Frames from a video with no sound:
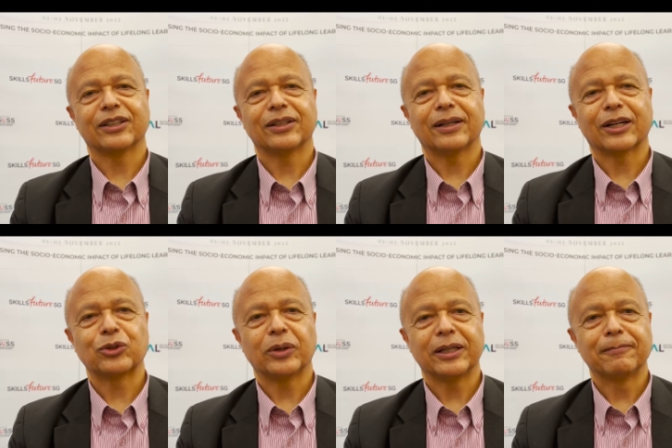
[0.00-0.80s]

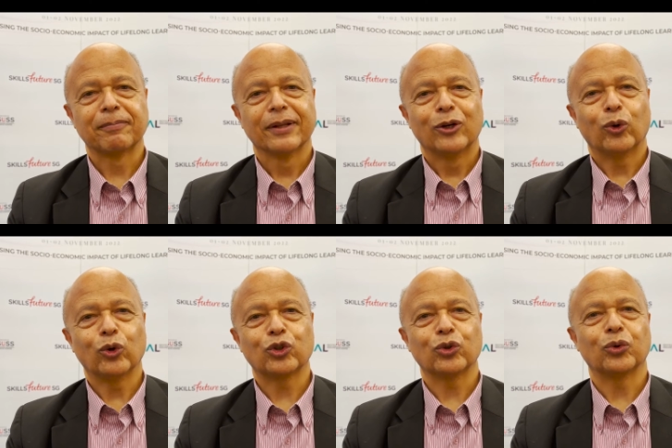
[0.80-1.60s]
actually
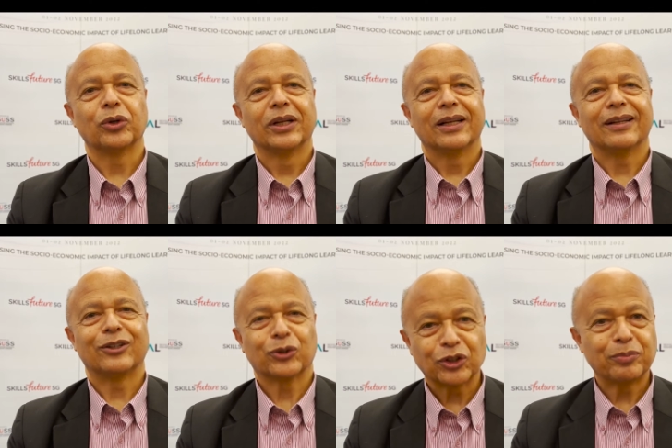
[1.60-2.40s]
also
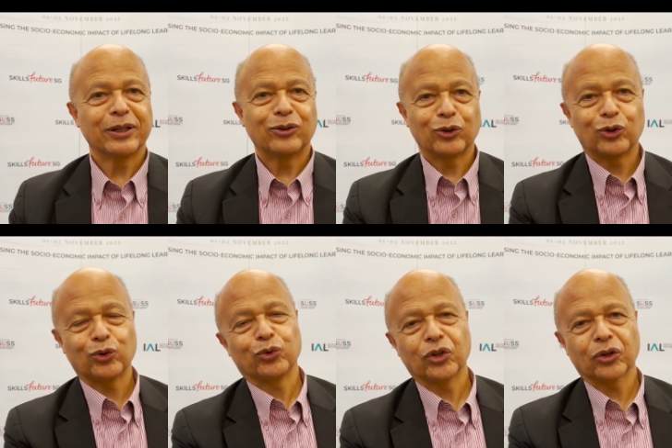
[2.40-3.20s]
transmitted
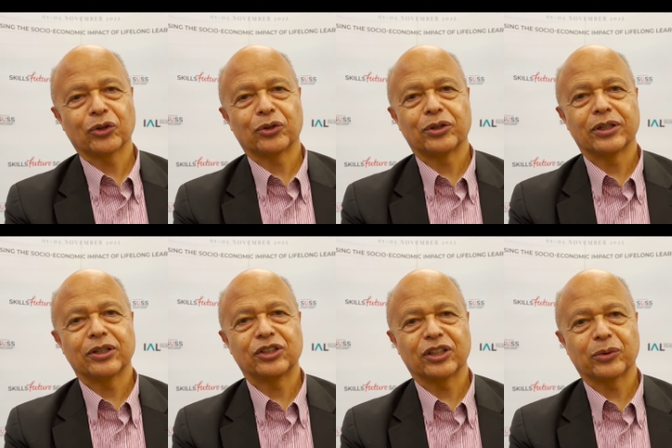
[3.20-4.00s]
to younger
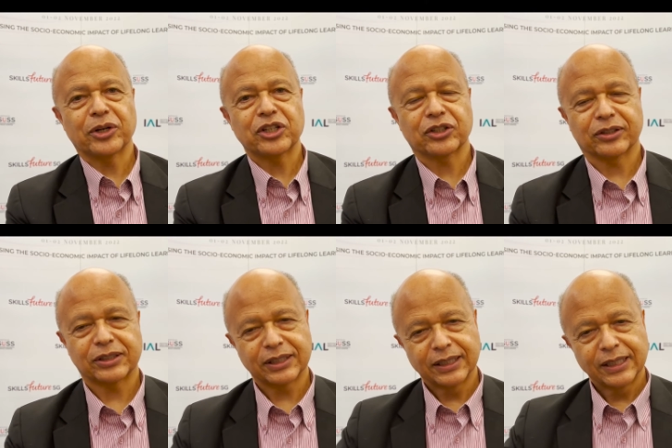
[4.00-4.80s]

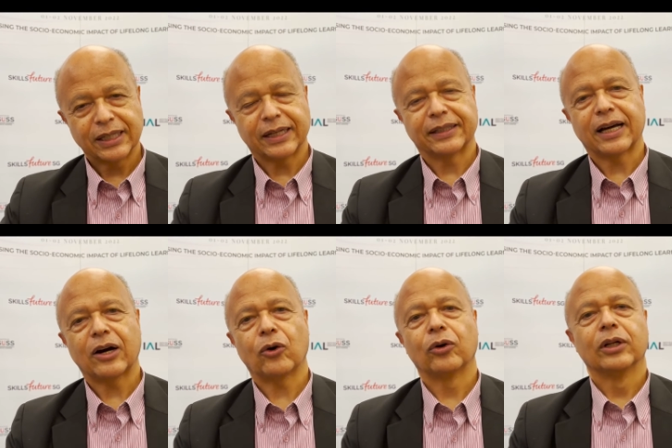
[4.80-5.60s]
generations, and
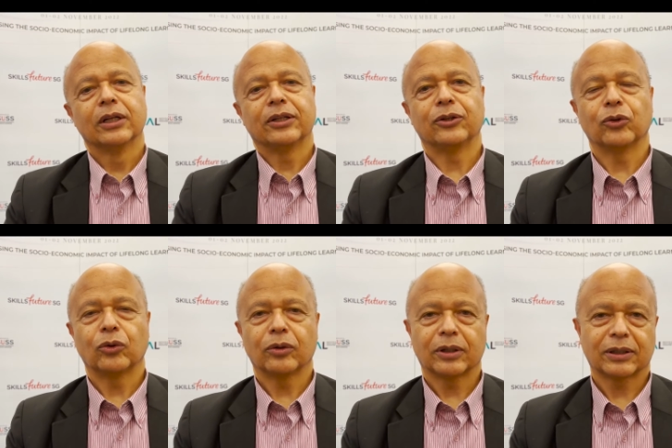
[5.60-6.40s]
how
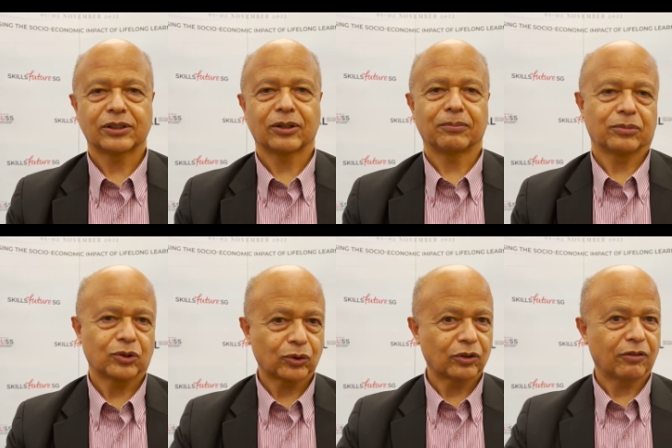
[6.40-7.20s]
some
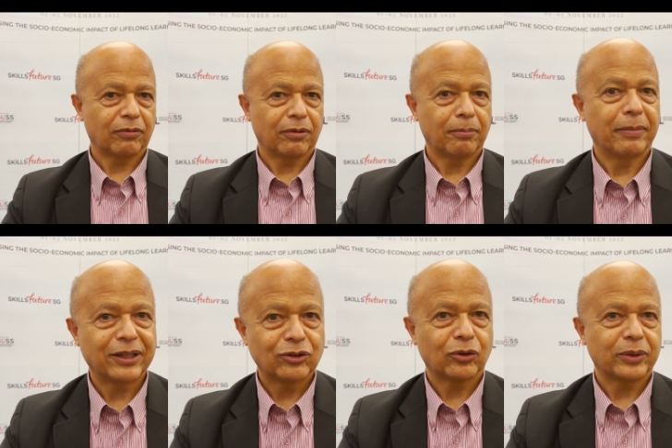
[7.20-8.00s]
sort of
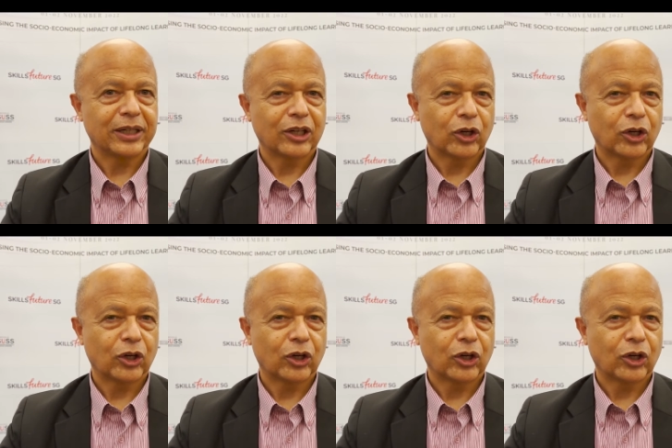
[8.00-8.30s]
mentoring,